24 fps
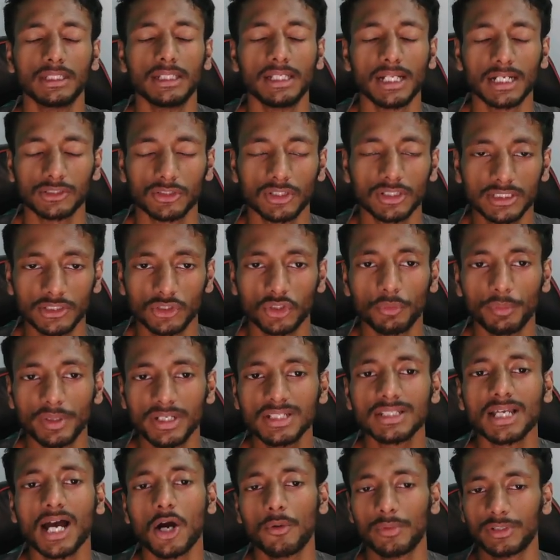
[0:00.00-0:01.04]
actually 0 means
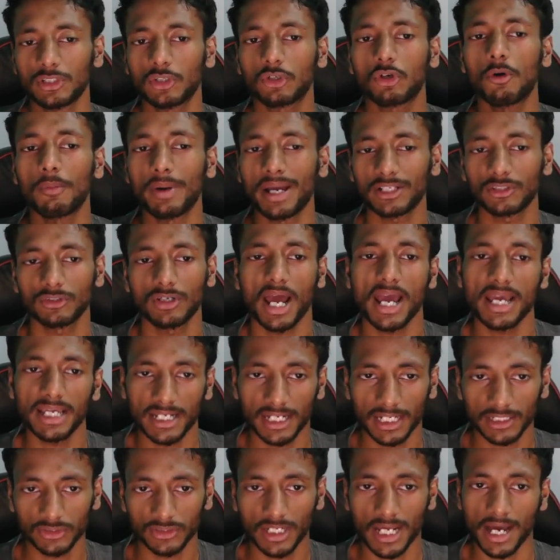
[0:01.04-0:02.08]
how many comma actually I can
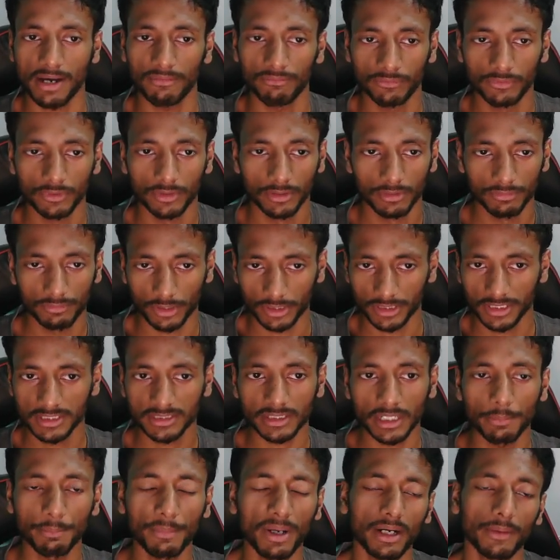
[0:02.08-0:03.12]
actually have for this
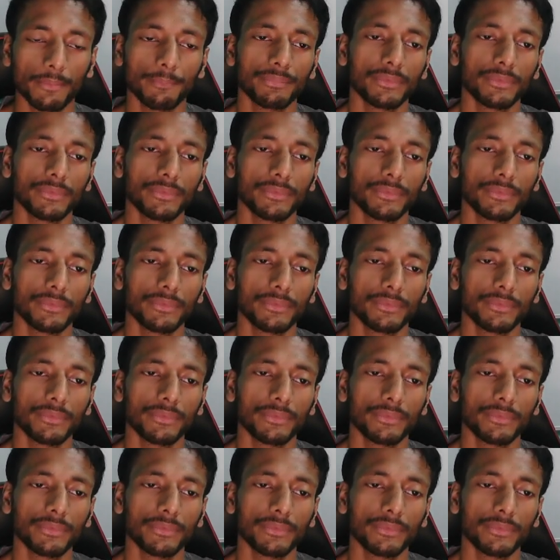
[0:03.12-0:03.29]
number.